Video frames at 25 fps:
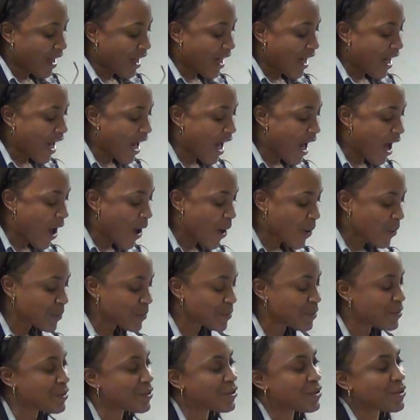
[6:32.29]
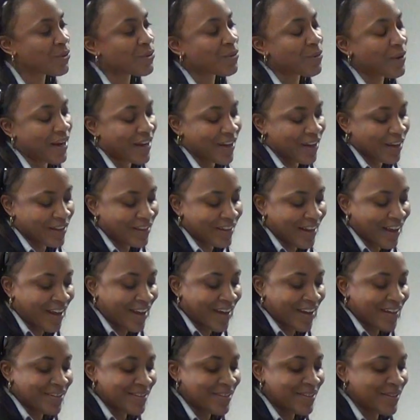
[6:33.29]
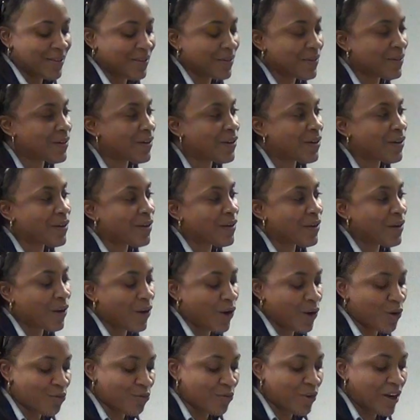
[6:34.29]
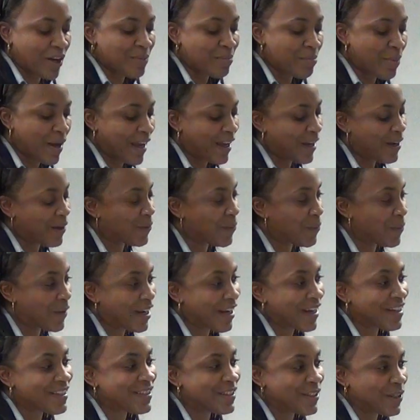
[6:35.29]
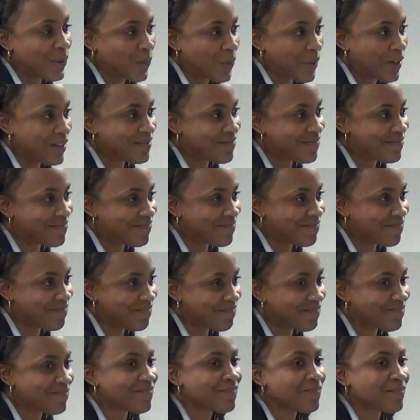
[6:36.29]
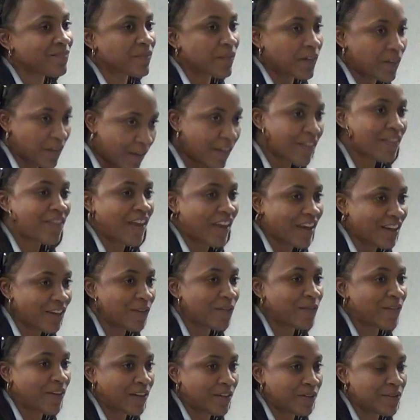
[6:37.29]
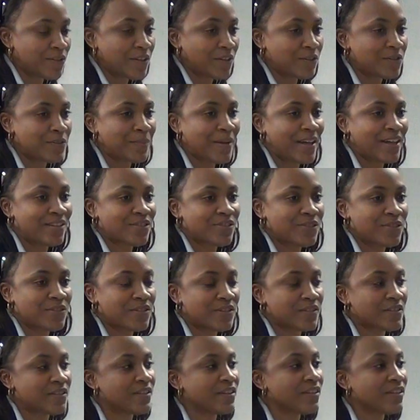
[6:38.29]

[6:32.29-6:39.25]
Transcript: how to recognize a red bike when I see one. Thank you, fellow Toastmasters.